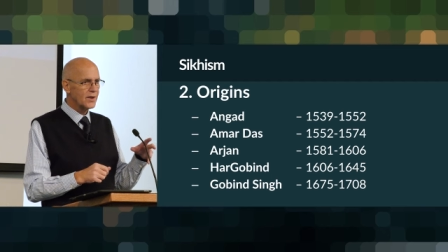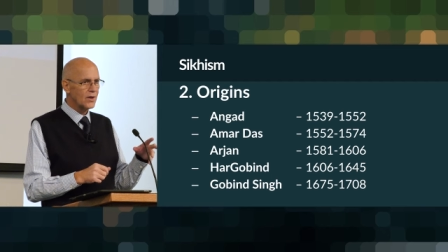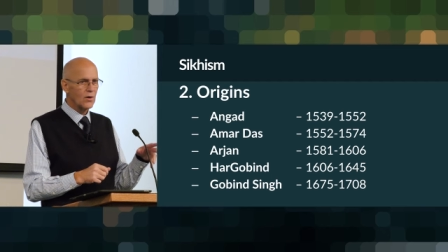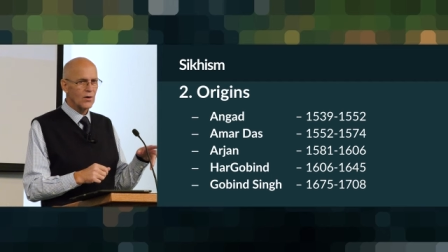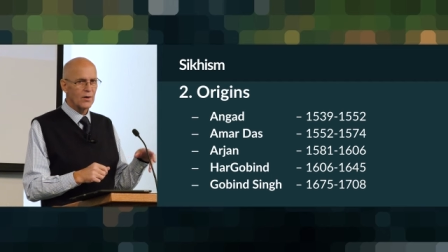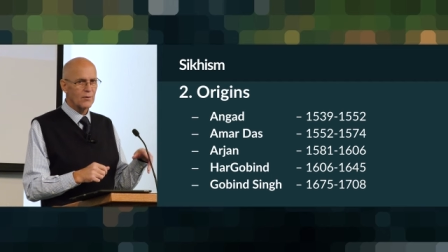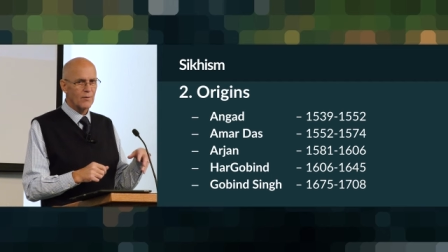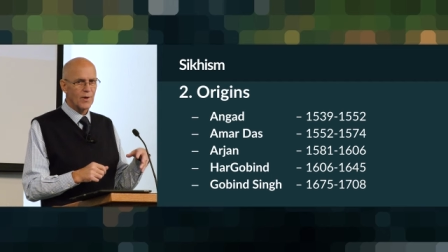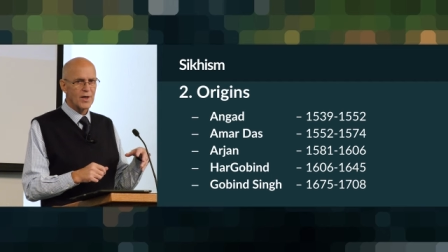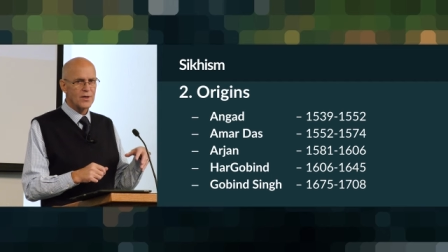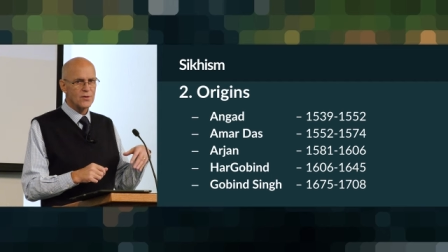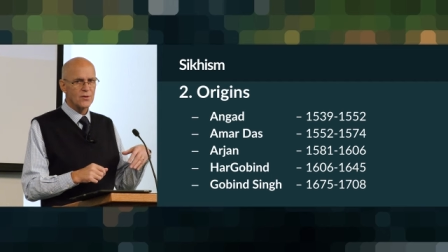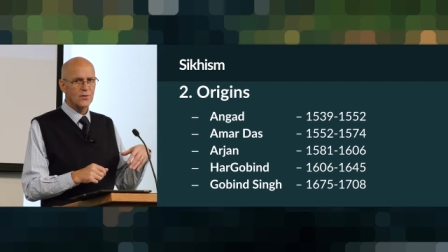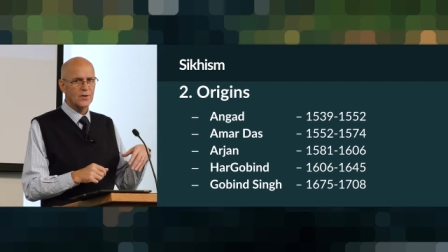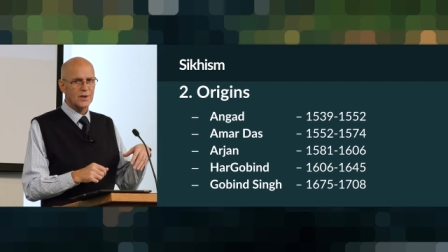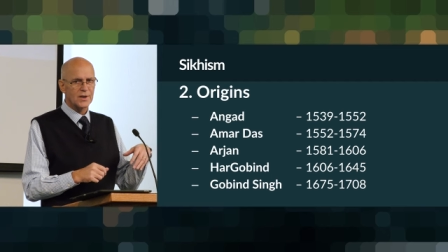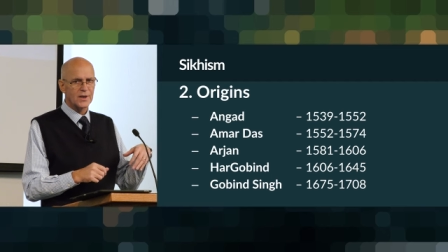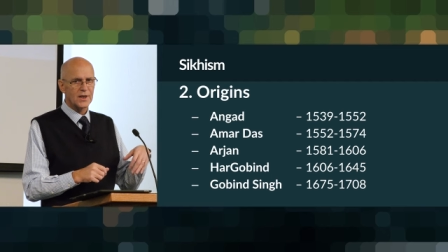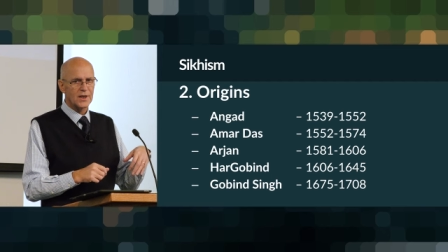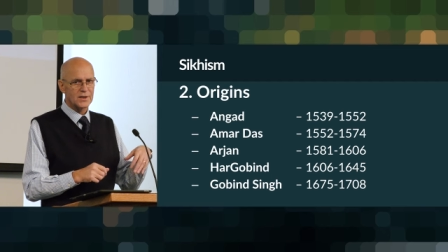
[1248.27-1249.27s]
the only way you
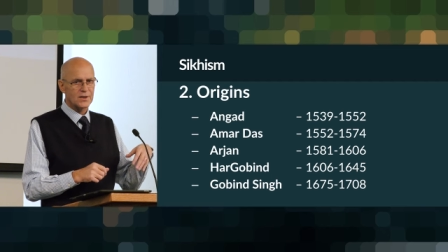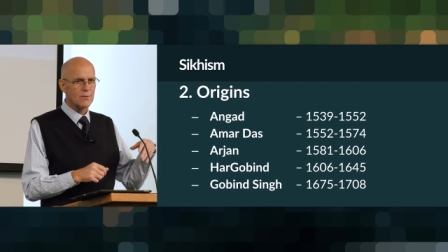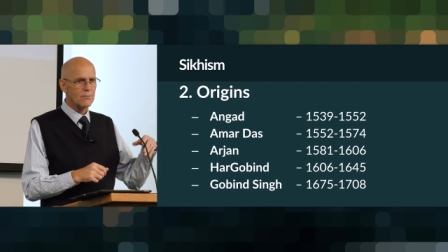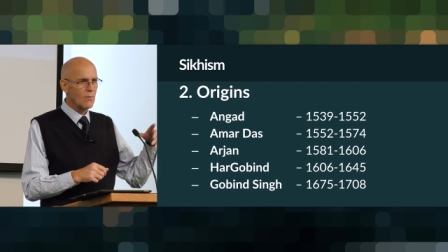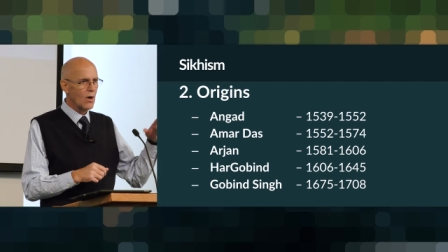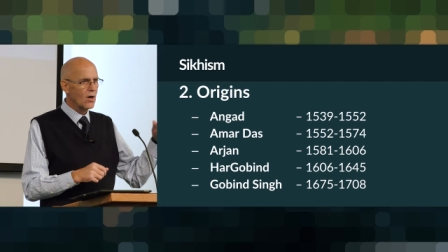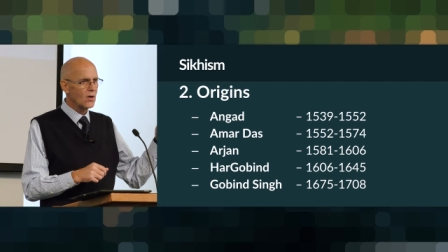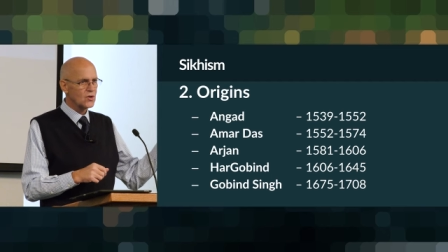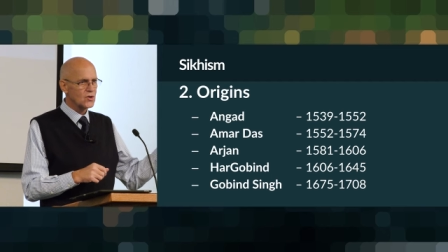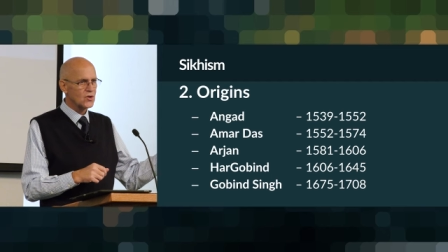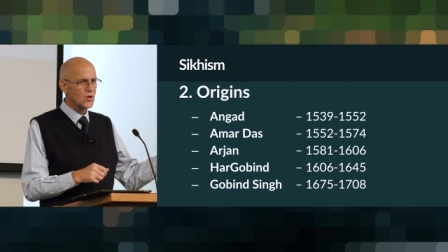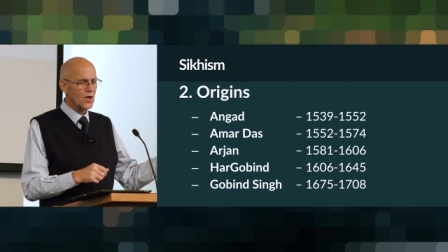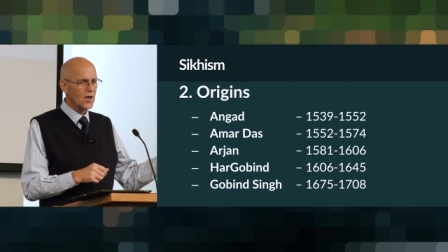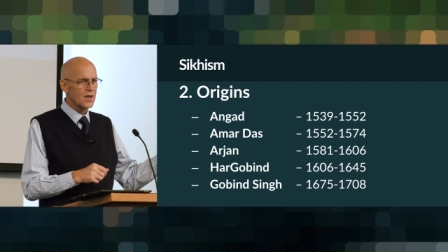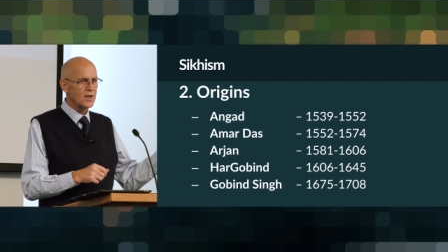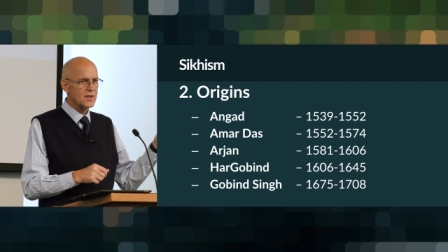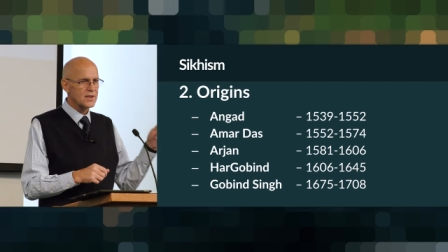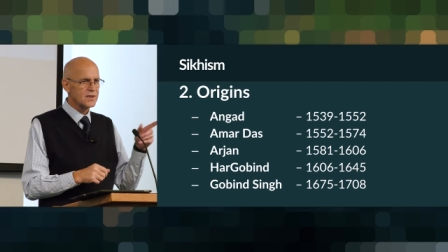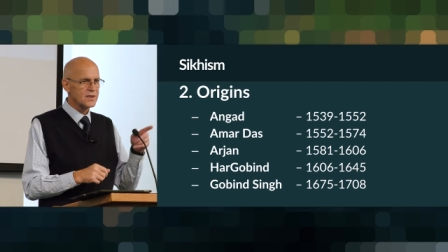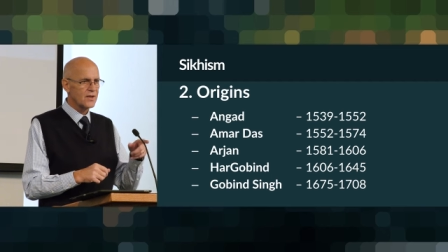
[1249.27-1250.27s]
can get to
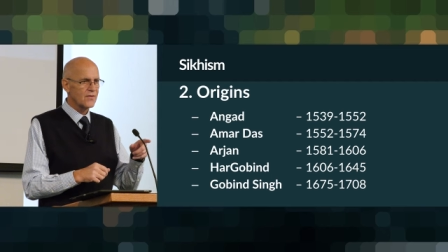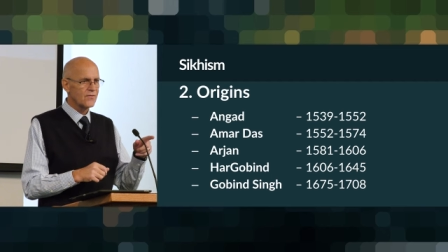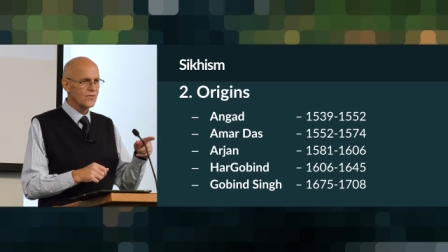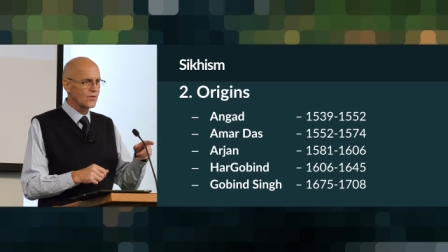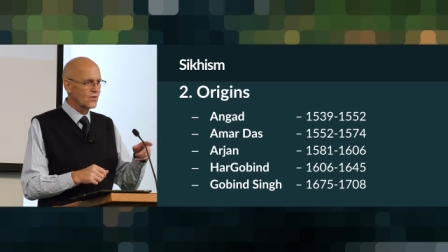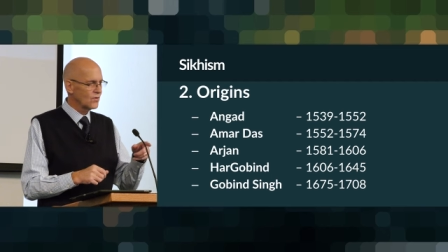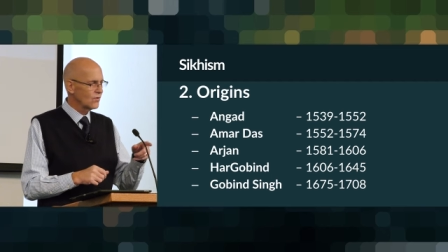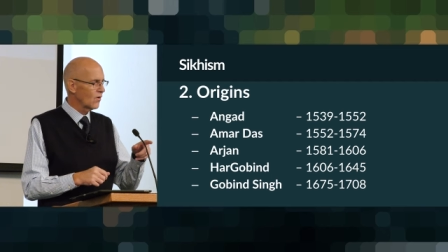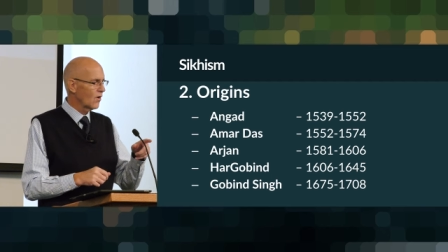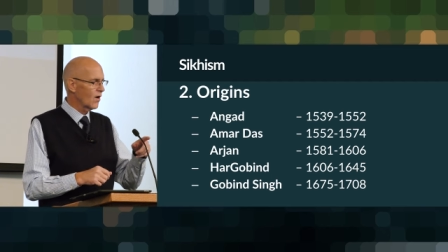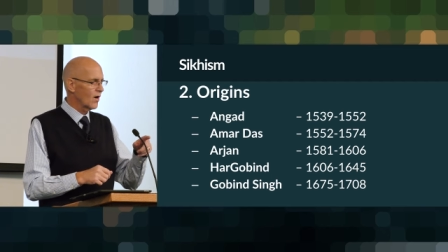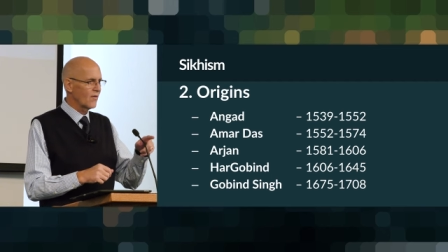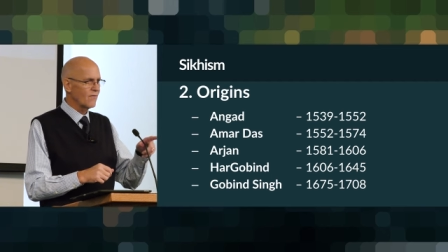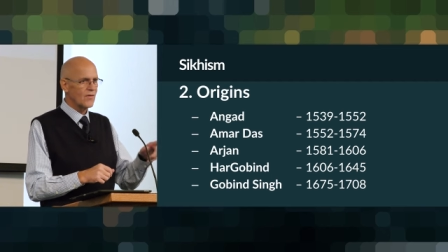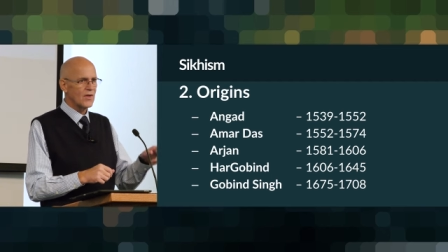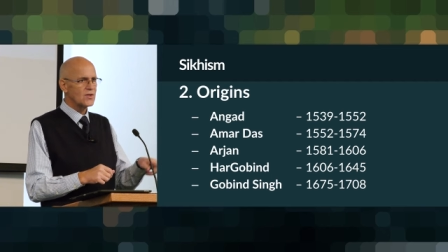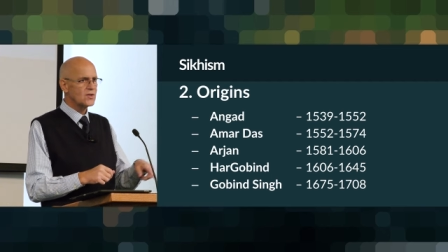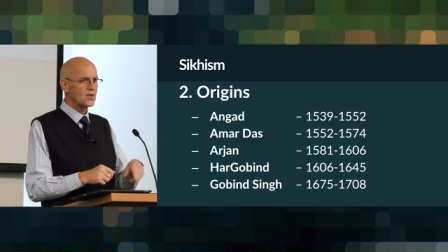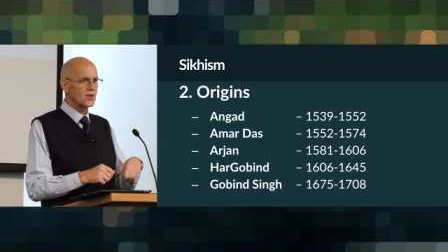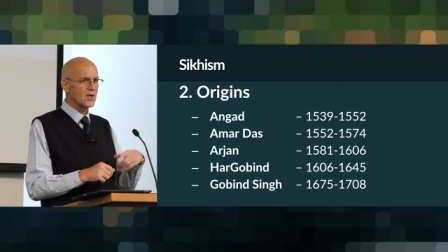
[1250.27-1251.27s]
moksha is if you are
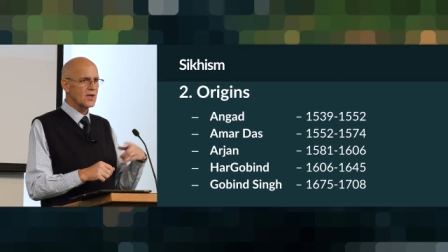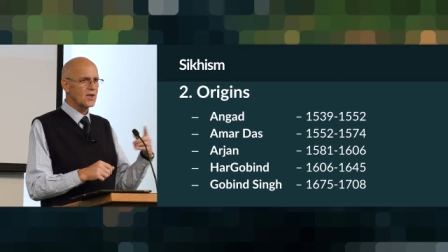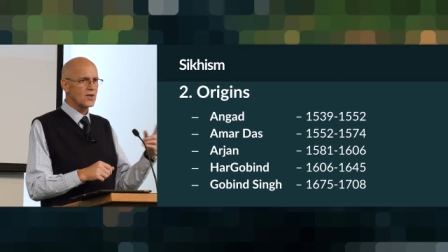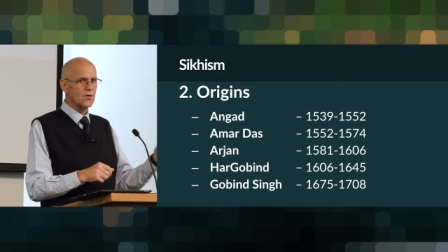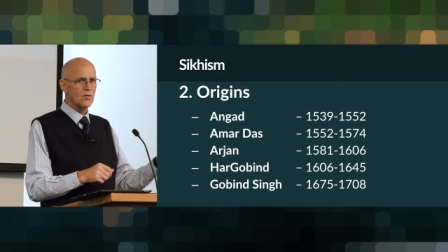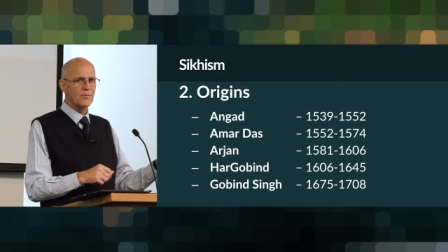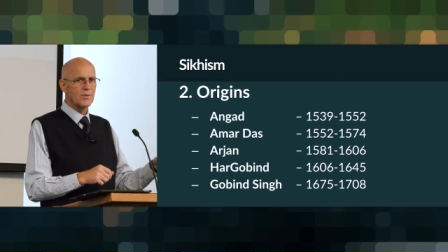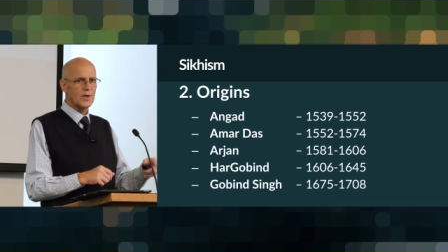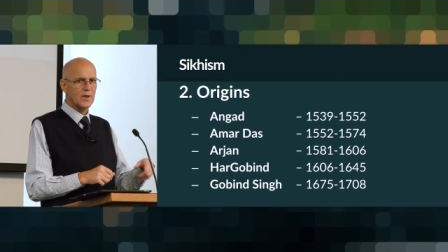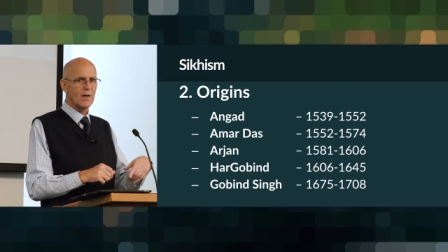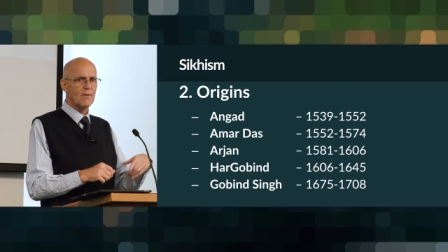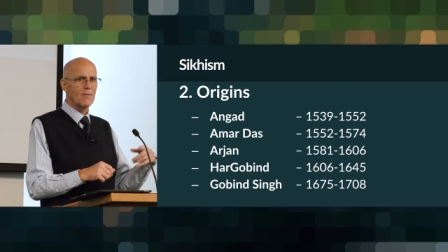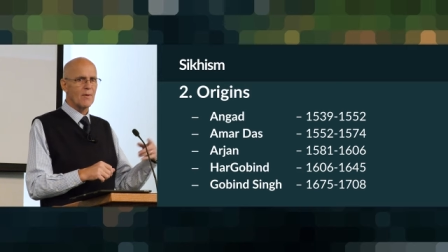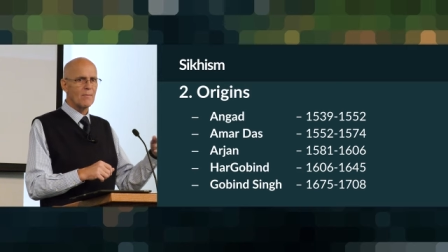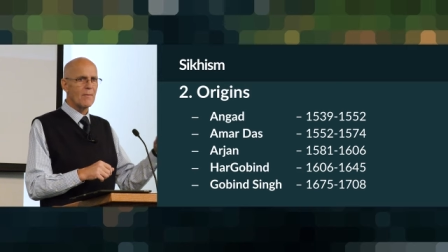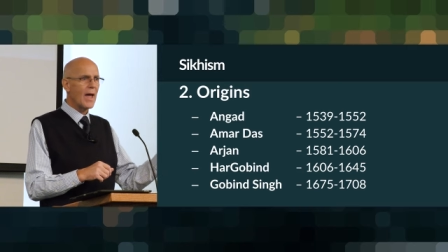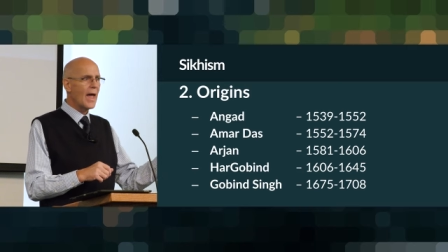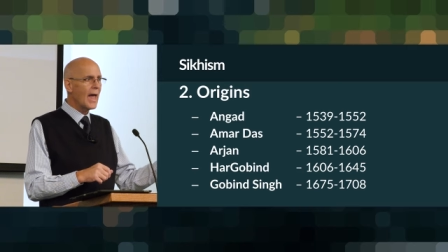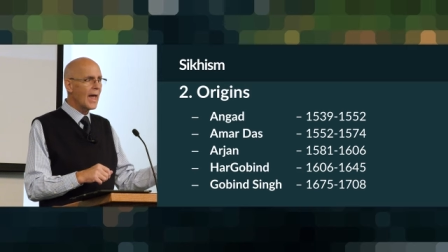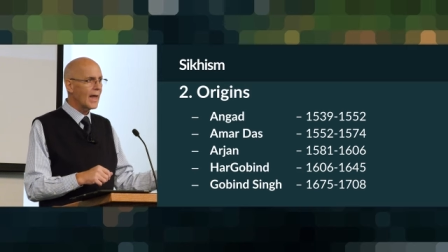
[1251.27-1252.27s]
eventually, you become a
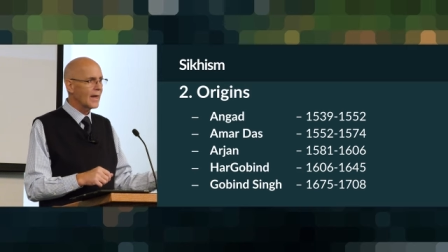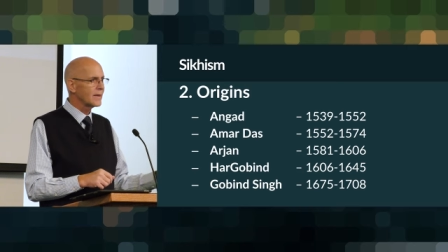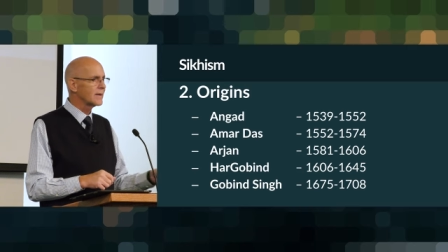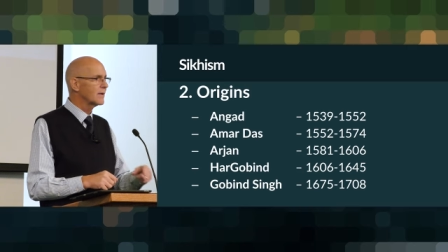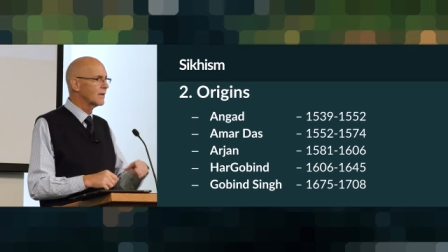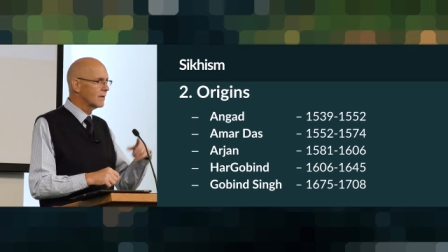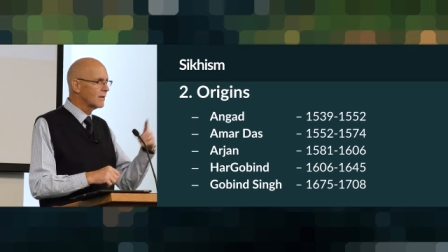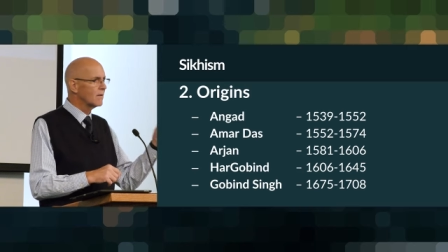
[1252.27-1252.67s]
man.